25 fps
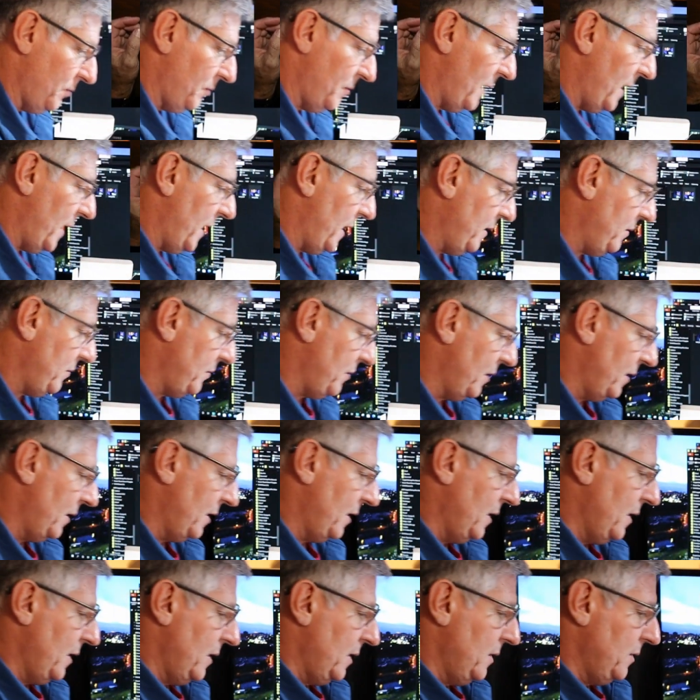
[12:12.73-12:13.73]
things.
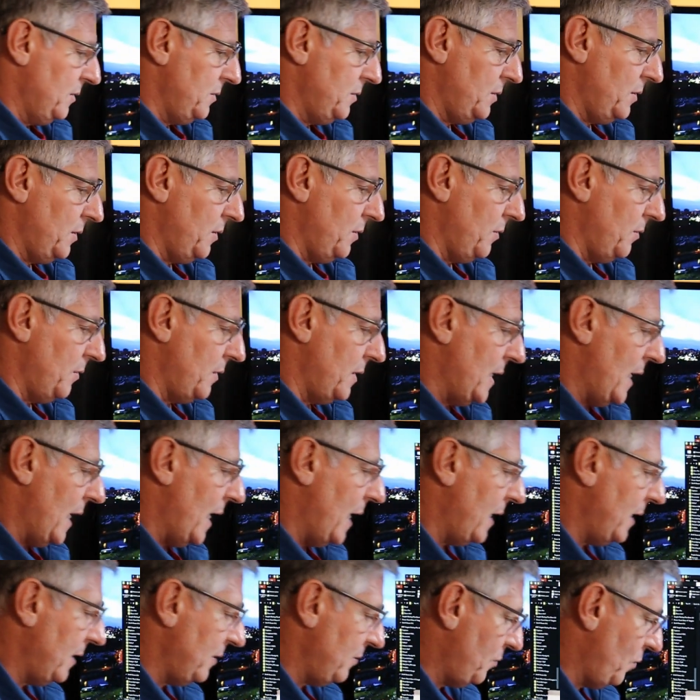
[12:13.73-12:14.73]
So
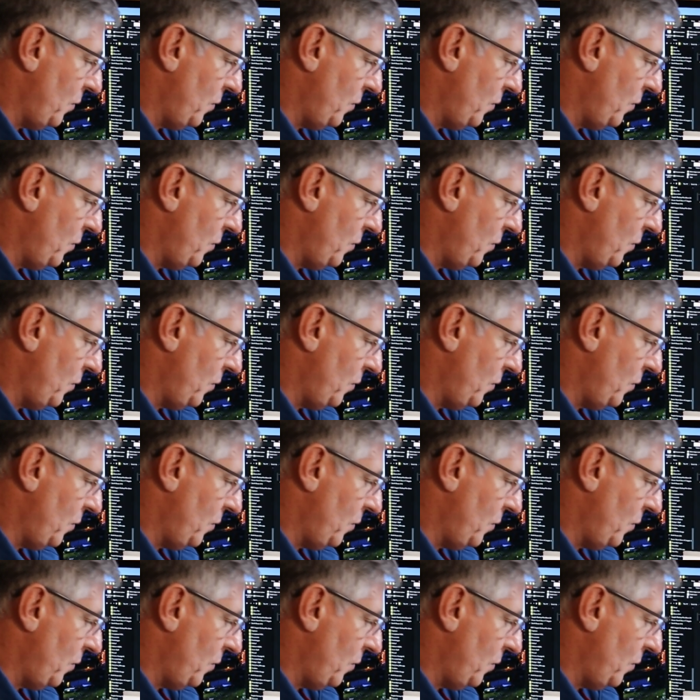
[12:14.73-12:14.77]
that is